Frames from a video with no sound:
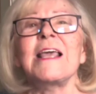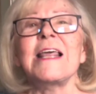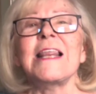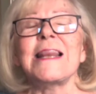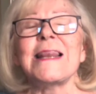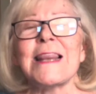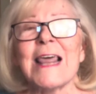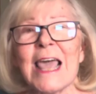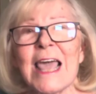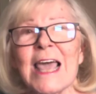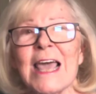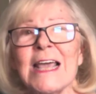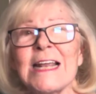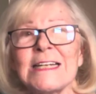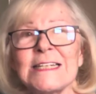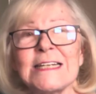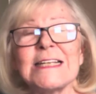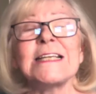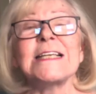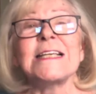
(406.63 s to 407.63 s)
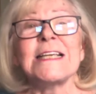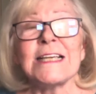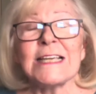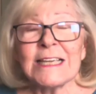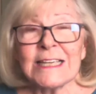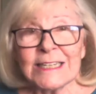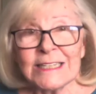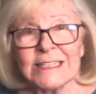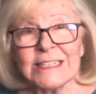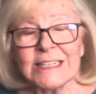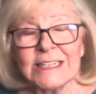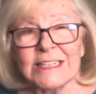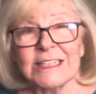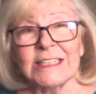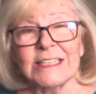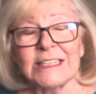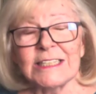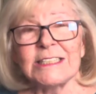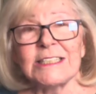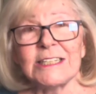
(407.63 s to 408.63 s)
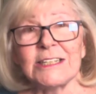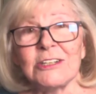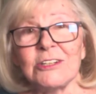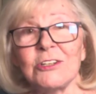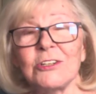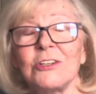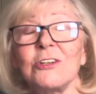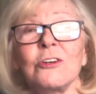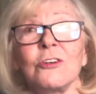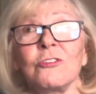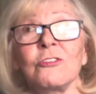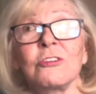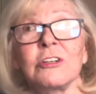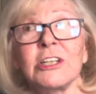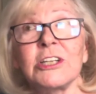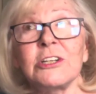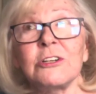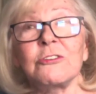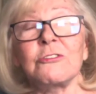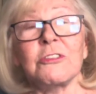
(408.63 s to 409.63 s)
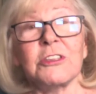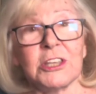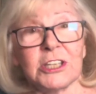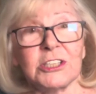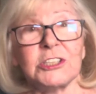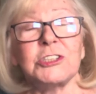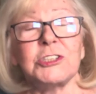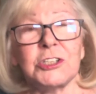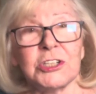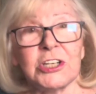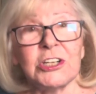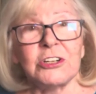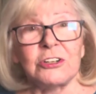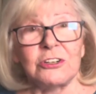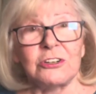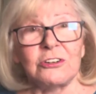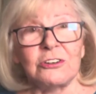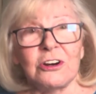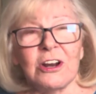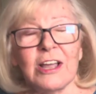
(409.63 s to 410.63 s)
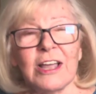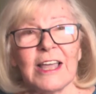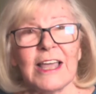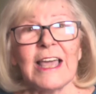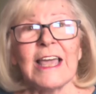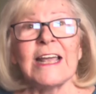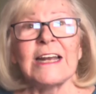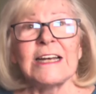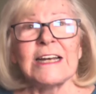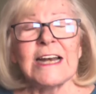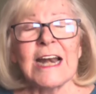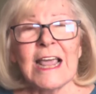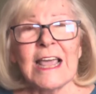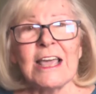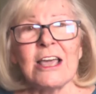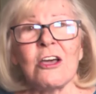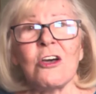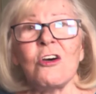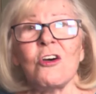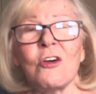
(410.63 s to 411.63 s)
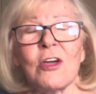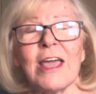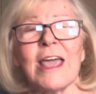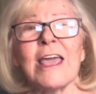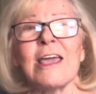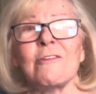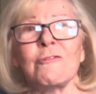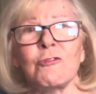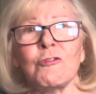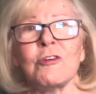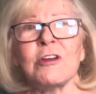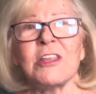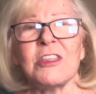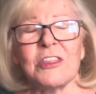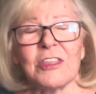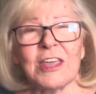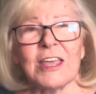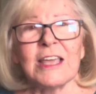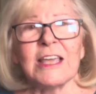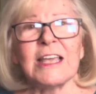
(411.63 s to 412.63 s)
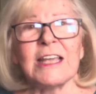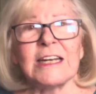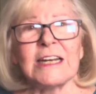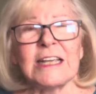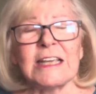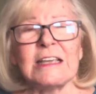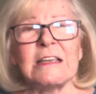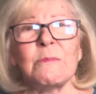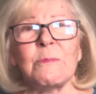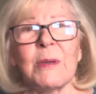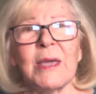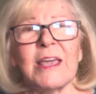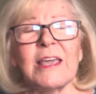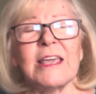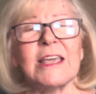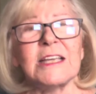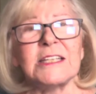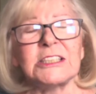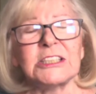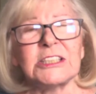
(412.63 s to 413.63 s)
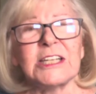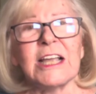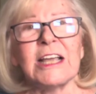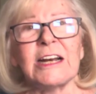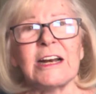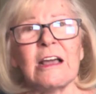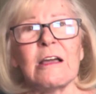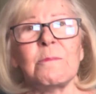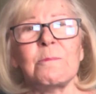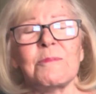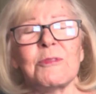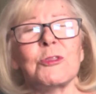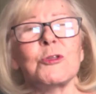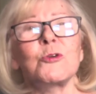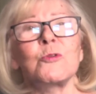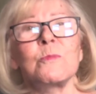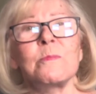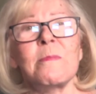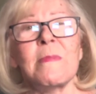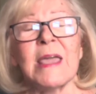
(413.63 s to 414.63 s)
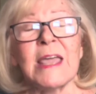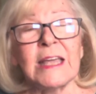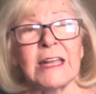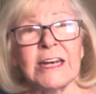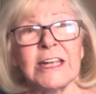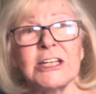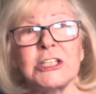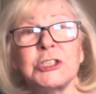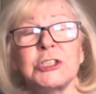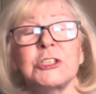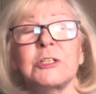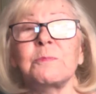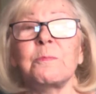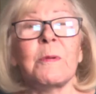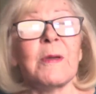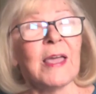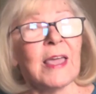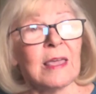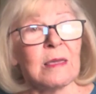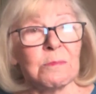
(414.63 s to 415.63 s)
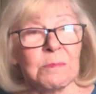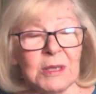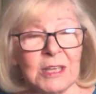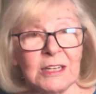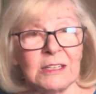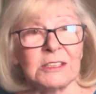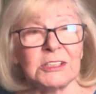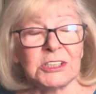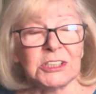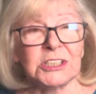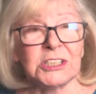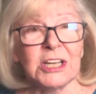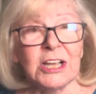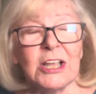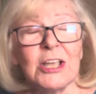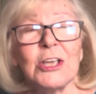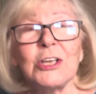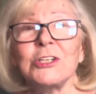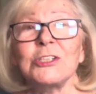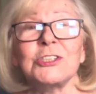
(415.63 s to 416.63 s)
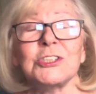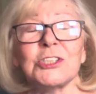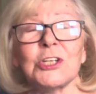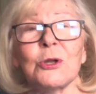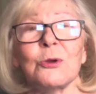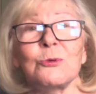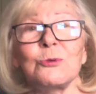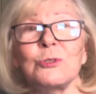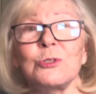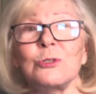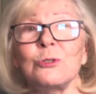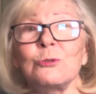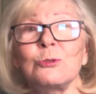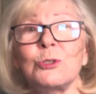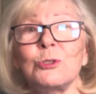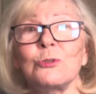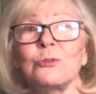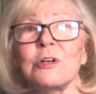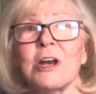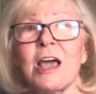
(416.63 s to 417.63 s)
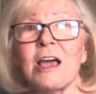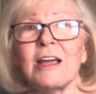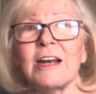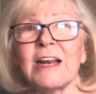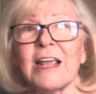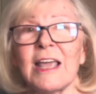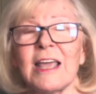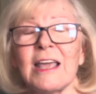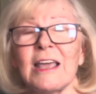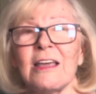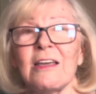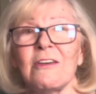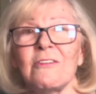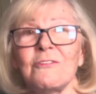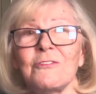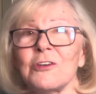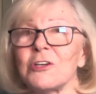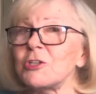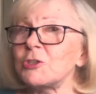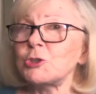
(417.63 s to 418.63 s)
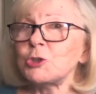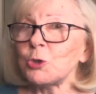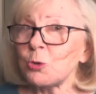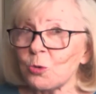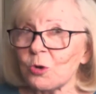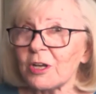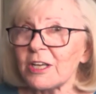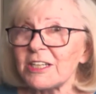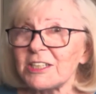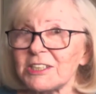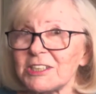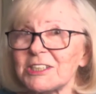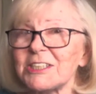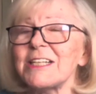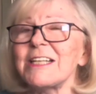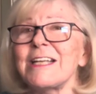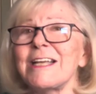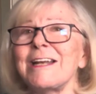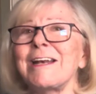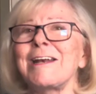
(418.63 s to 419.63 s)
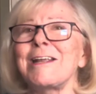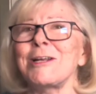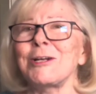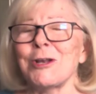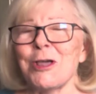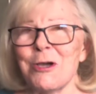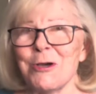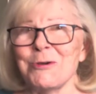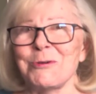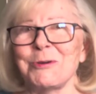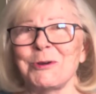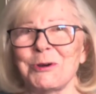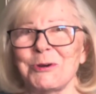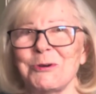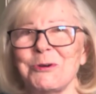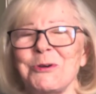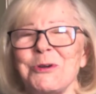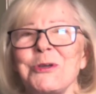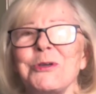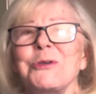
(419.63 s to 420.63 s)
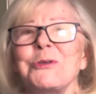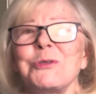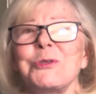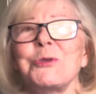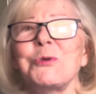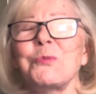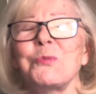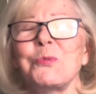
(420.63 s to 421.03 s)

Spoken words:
That ended earlier this year, and now everything in eBay is set up through managed payments. So you do not have a choice any longer. You